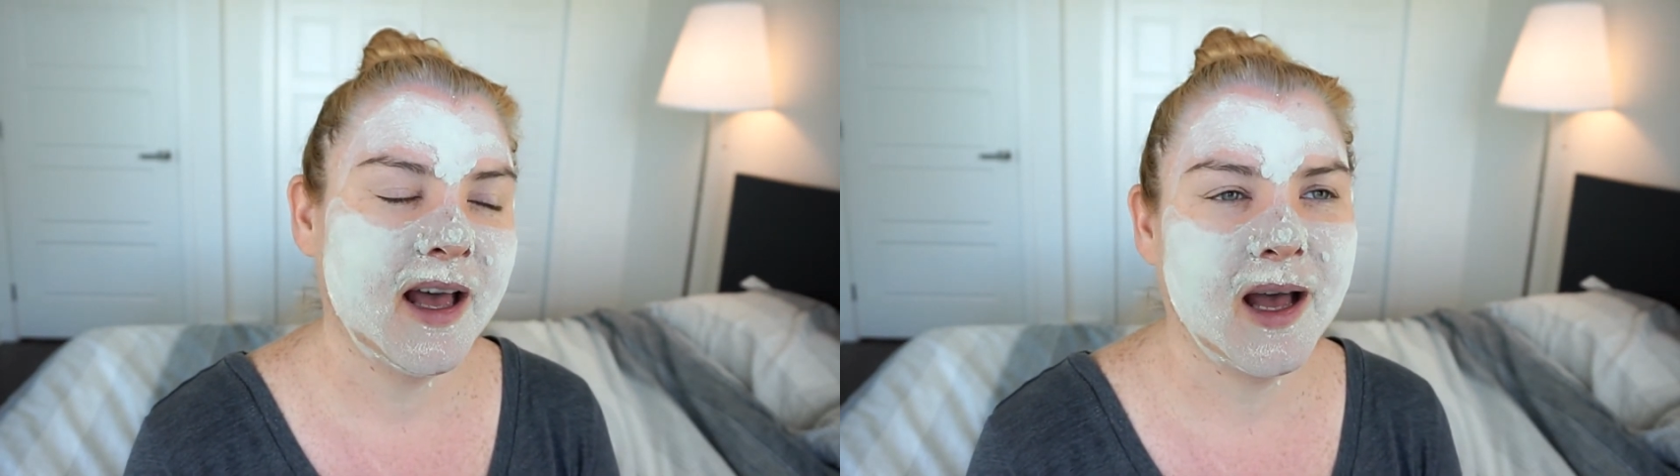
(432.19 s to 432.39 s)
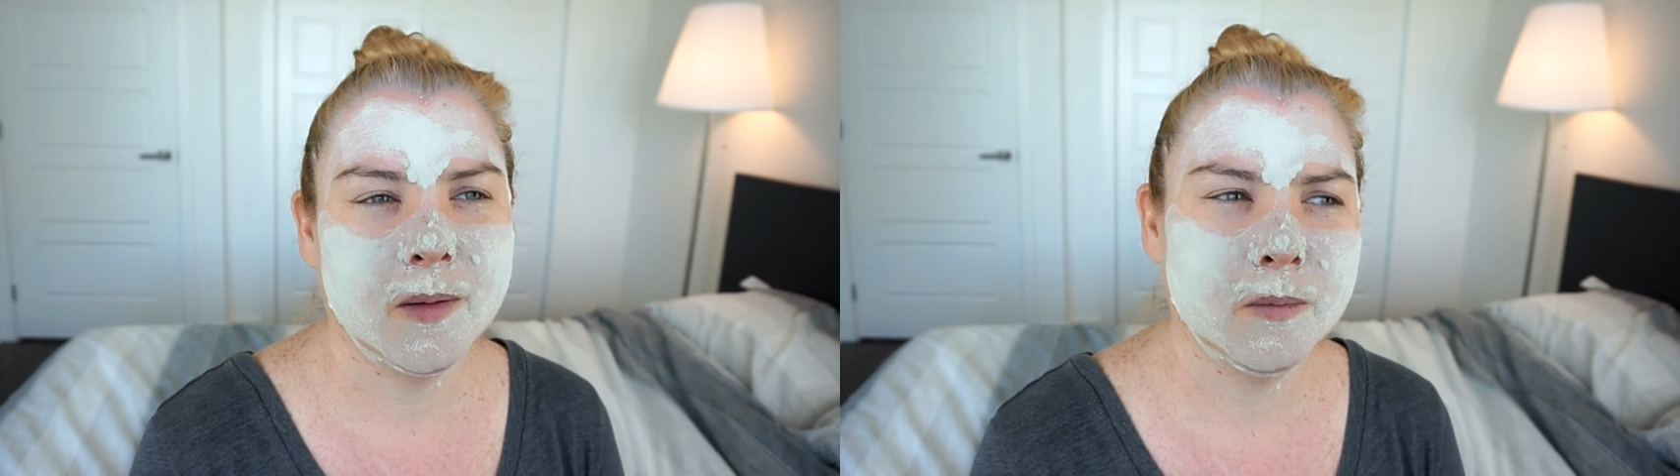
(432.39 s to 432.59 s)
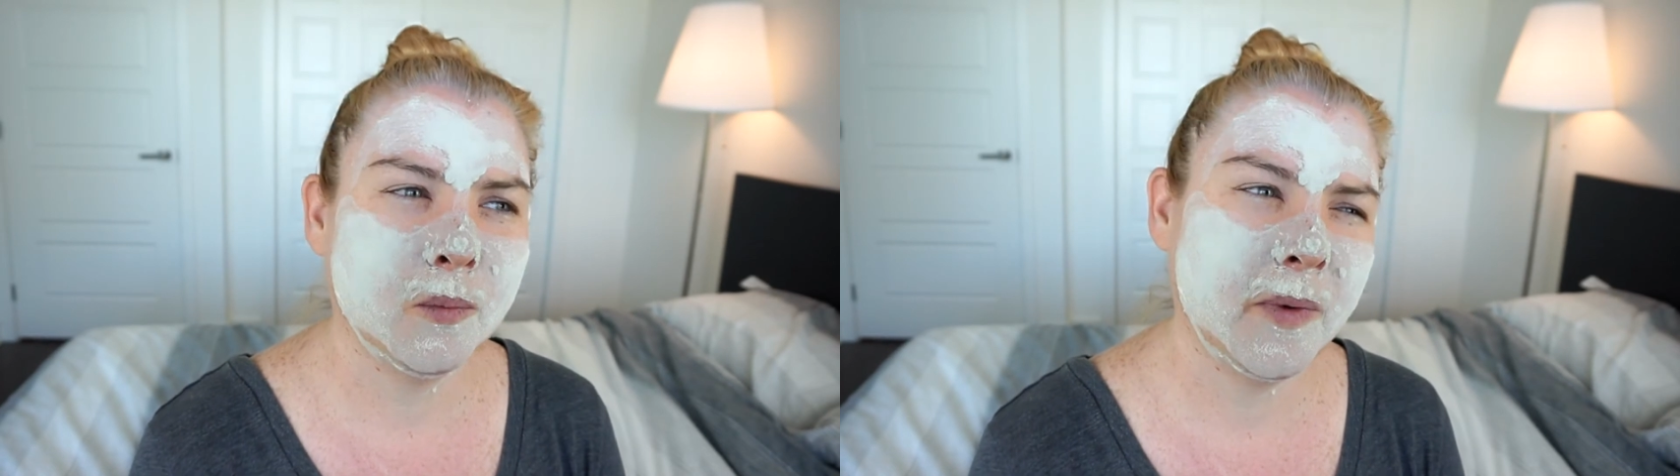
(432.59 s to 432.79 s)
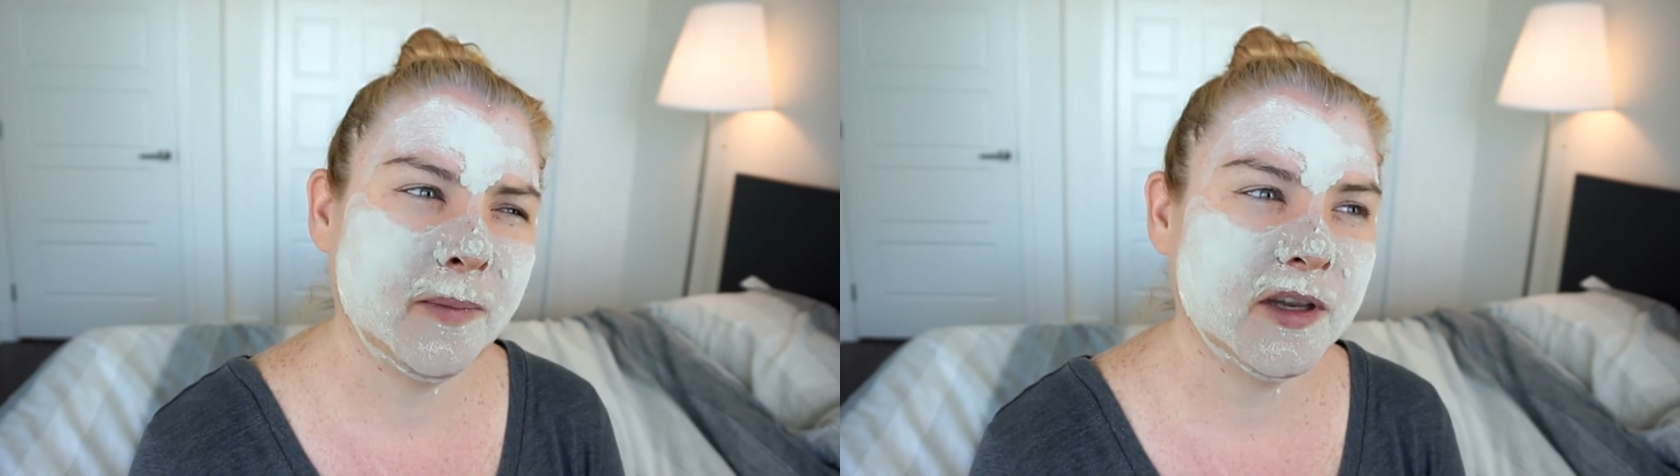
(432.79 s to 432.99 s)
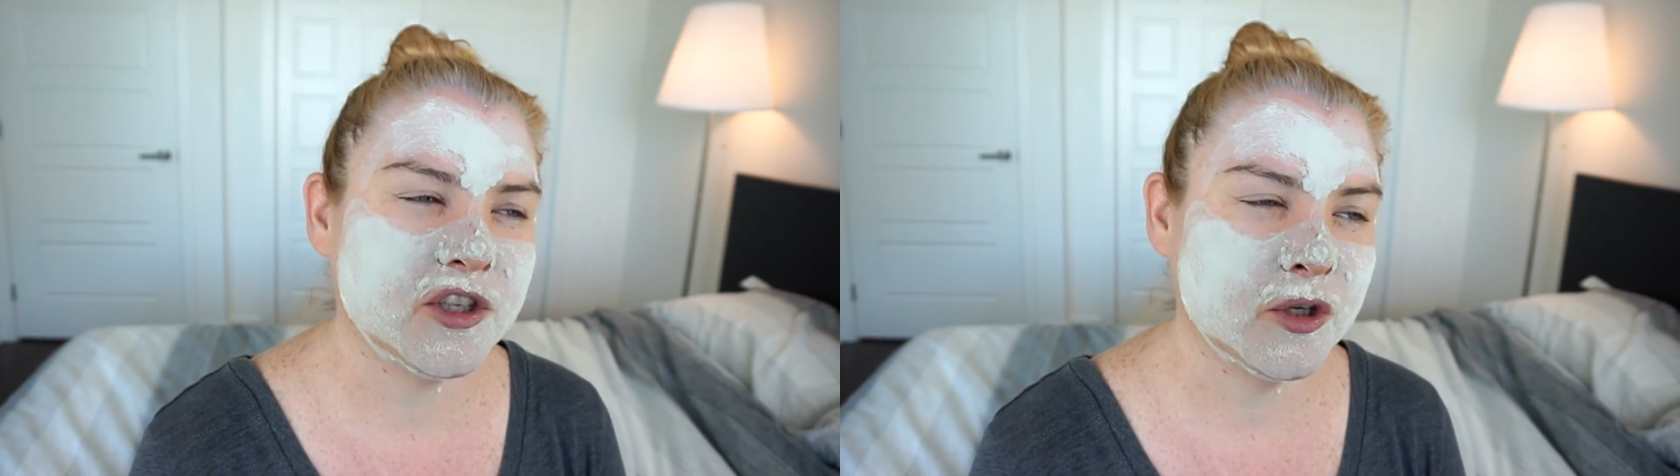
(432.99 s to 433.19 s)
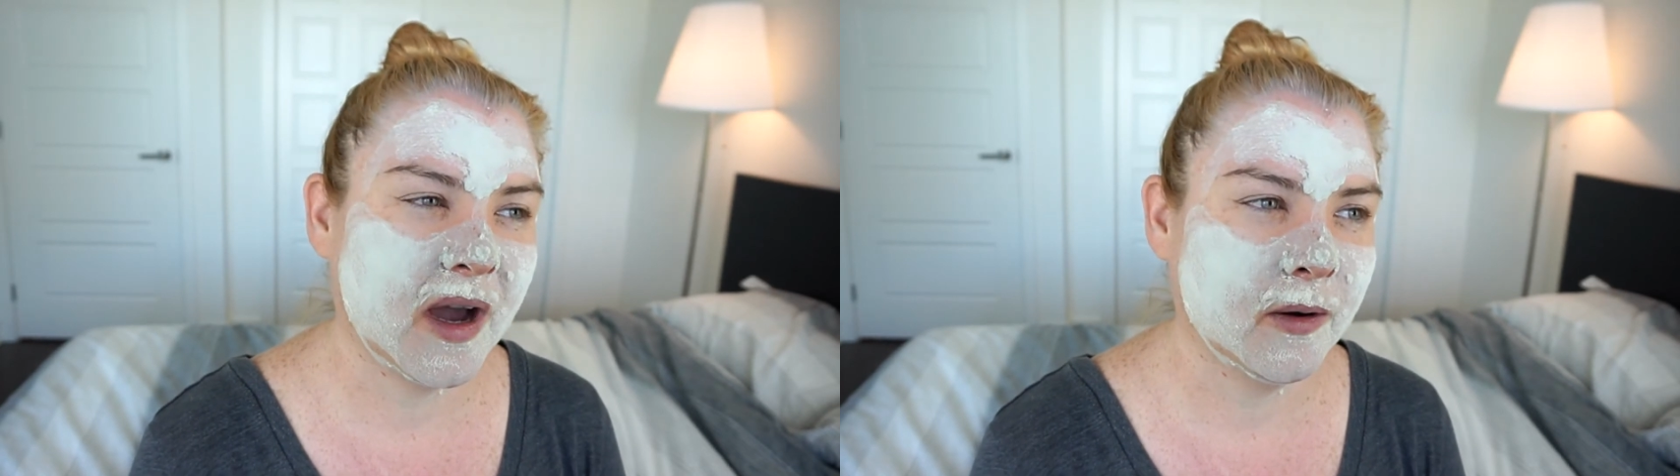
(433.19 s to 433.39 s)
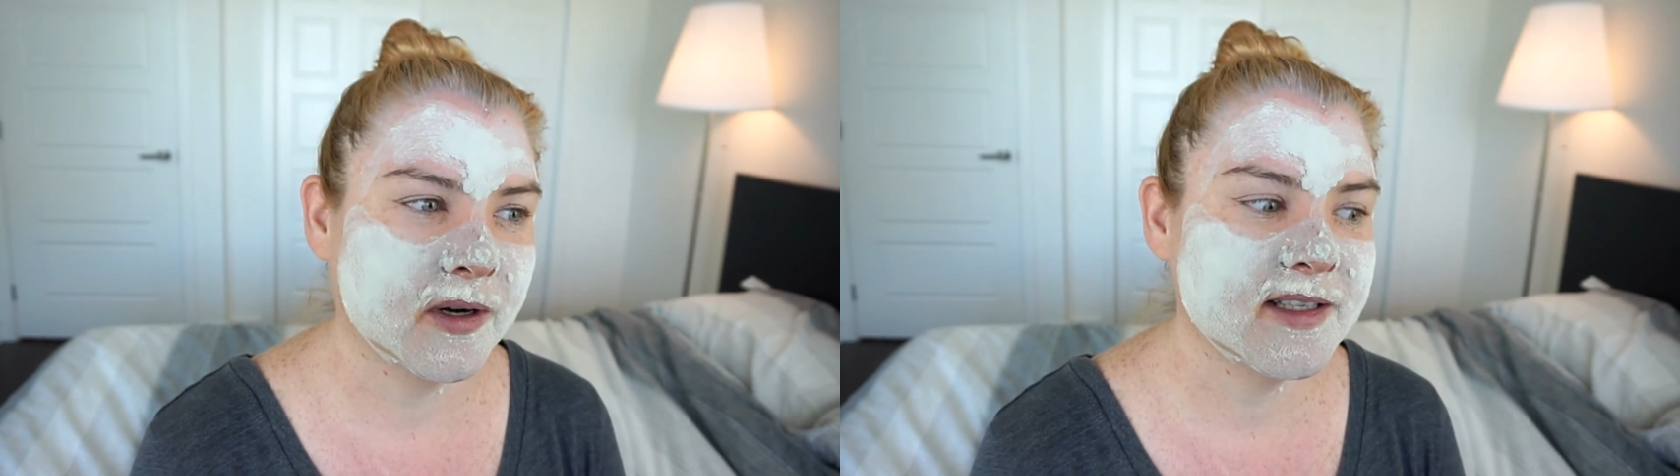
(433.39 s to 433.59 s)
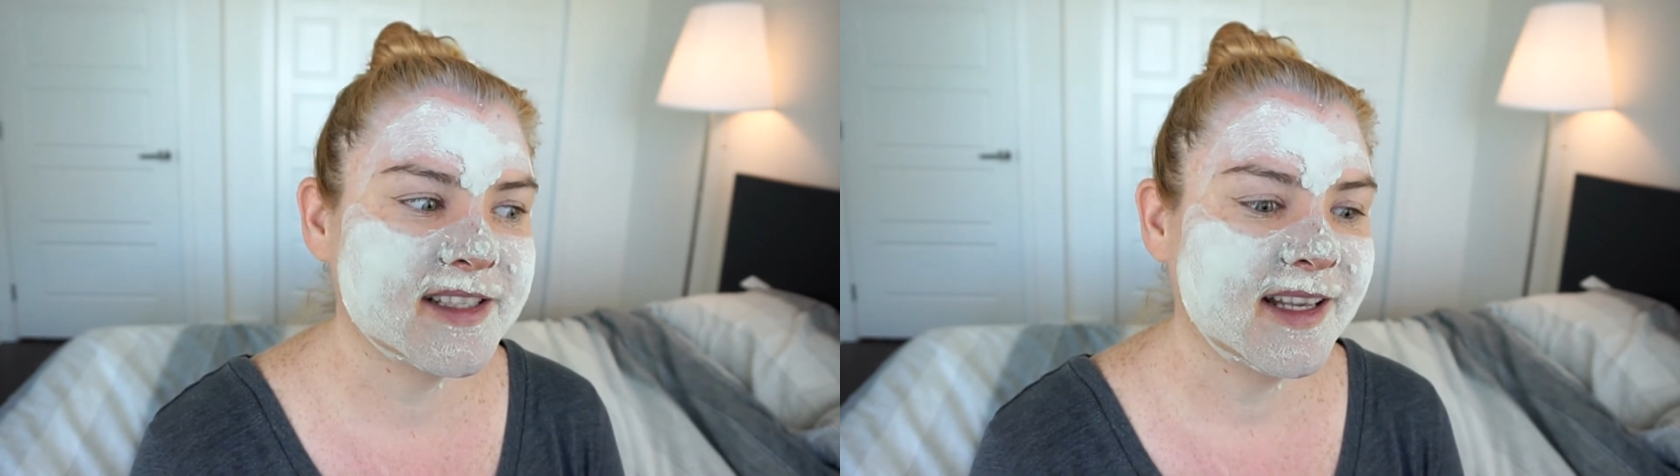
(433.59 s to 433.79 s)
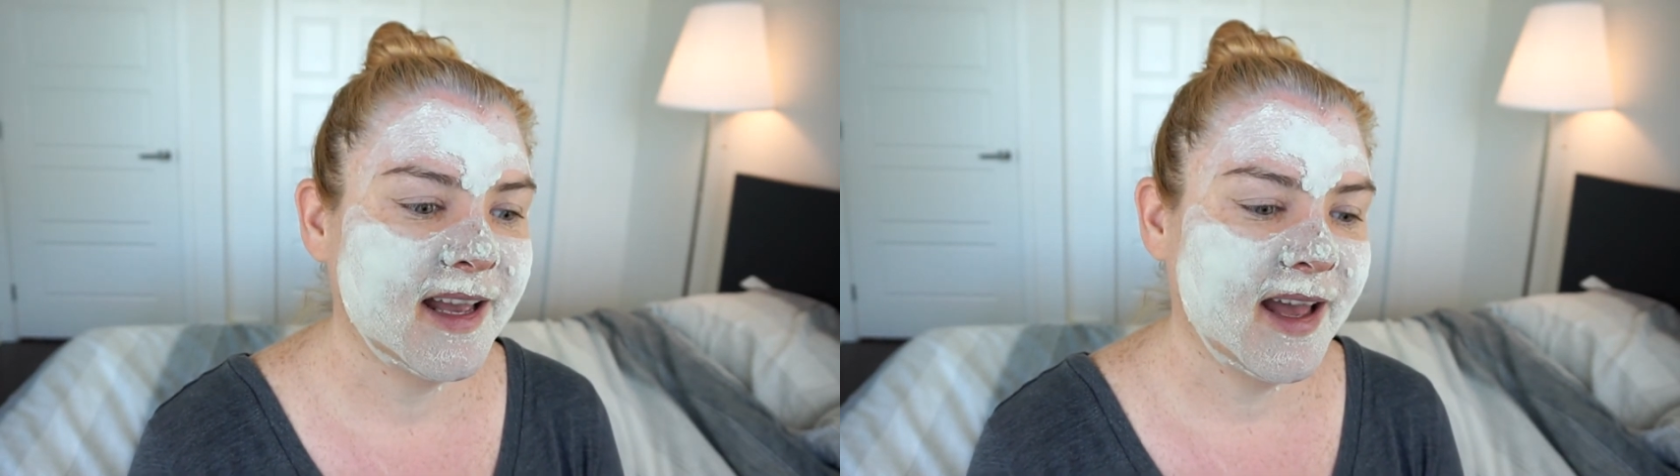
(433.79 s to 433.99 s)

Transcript: um, maybe two hours.